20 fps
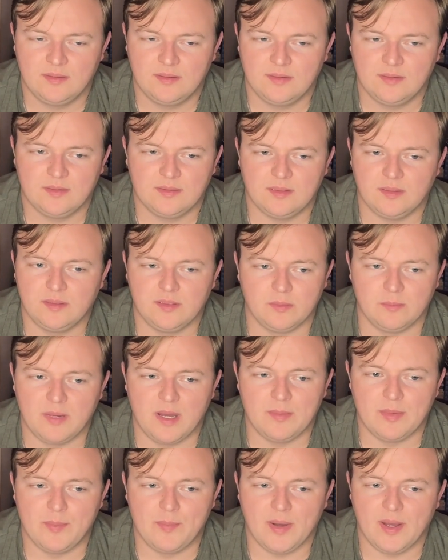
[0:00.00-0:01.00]
it's a little mom
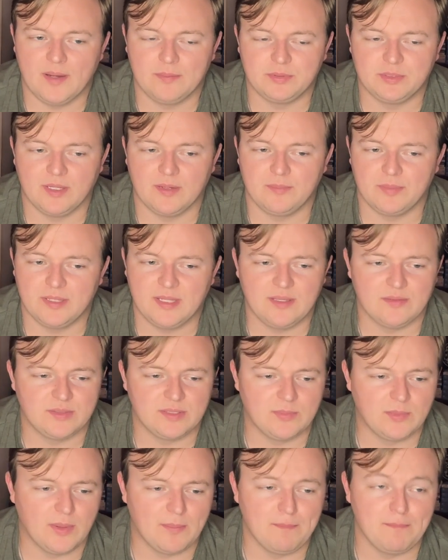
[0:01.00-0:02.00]
and pop shop, but they have
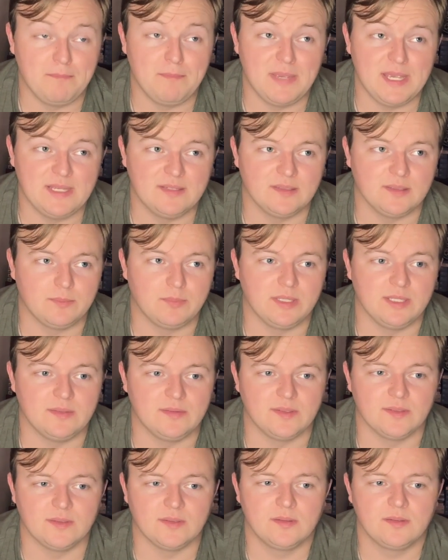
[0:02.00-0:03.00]
some amazing
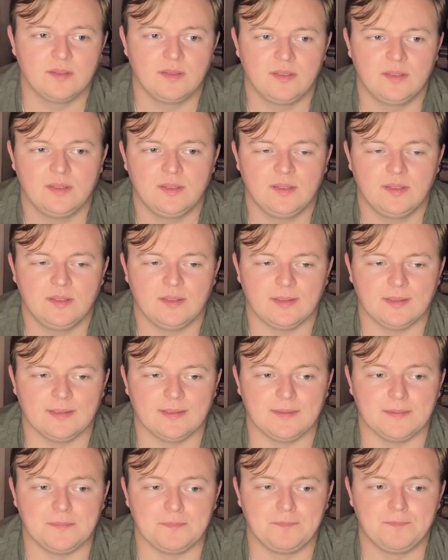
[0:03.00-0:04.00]
pizza.
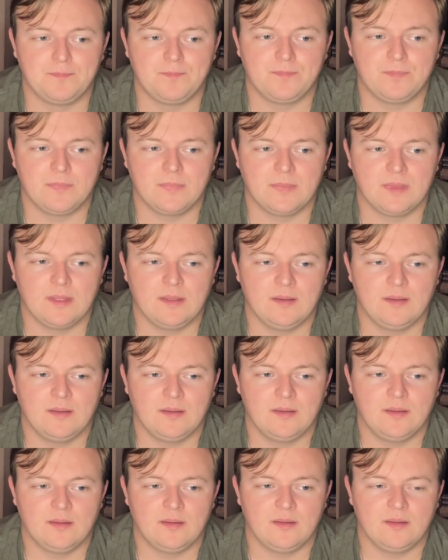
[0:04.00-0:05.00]
Um,
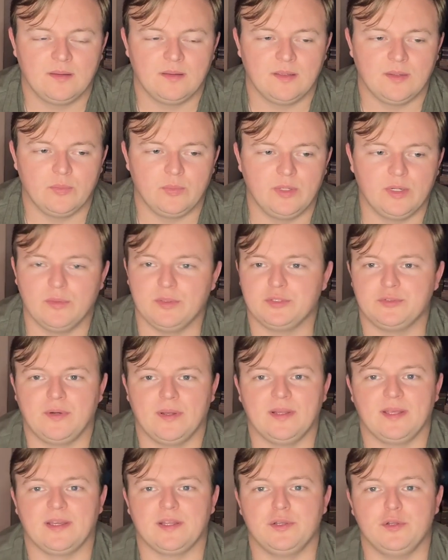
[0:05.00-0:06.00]
we'd always try
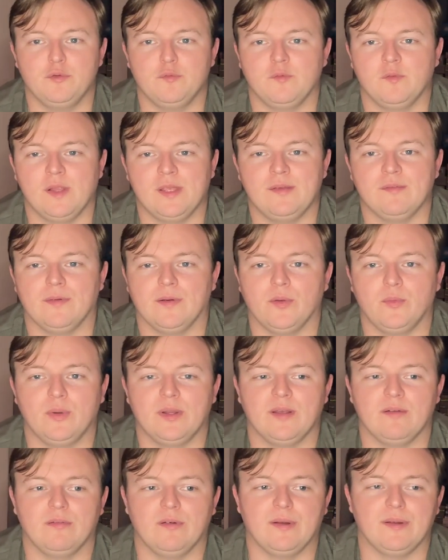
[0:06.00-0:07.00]
like a new flavor or
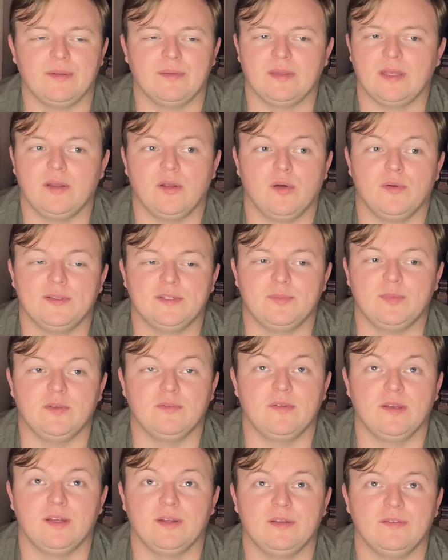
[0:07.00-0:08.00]
whatever, and they'd always be
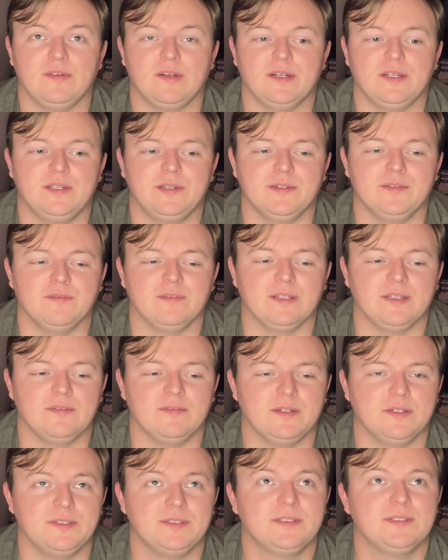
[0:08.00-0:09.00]
very, very good
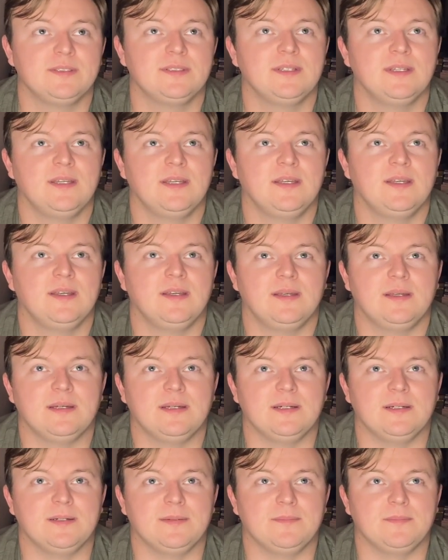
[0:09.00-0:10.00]
flavors.
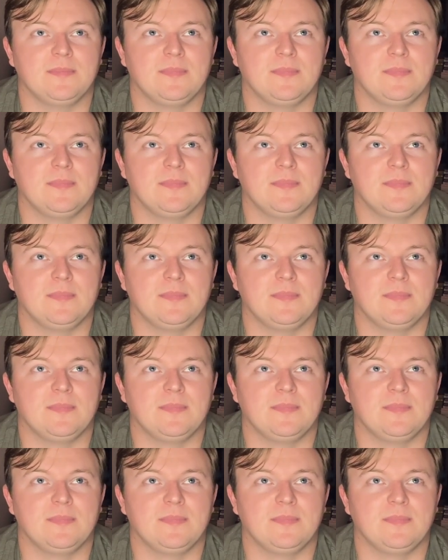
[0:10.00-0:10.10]
Um,